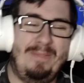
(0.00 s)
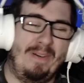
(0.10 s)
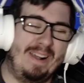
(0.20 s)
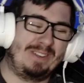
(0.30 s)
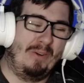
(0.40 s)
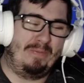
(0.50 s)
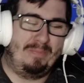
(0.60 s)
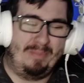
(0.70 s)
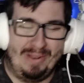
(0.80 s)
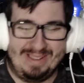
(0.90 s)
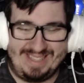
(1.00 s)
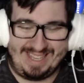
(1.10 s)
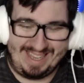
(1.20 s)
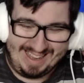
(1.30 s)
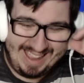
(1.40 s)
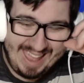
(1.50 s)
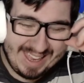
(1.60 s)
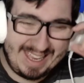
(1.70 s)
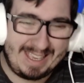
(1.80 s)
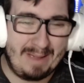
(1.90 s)
Fuck off, Baldi!
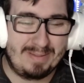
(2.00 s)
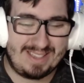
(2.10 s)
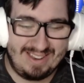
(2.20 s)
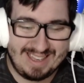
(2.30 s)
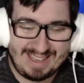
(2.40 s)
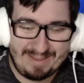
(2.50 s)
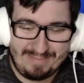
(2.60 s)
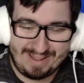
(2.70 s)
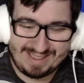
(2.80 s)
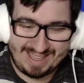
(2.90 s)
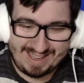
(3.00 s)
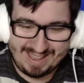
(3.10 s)
He keeps calling him Baldi.